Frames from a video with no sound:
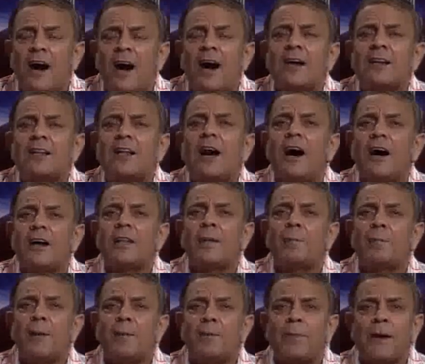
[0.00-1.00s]
or the
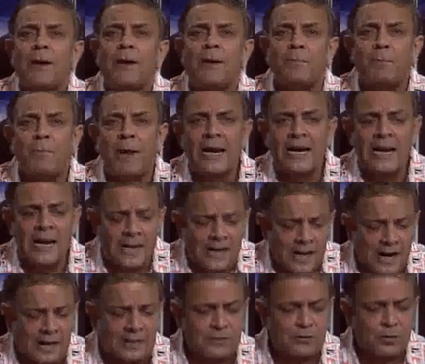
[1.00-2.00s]
people by and
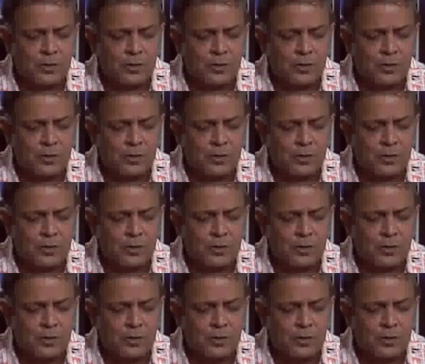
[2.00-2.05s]
large.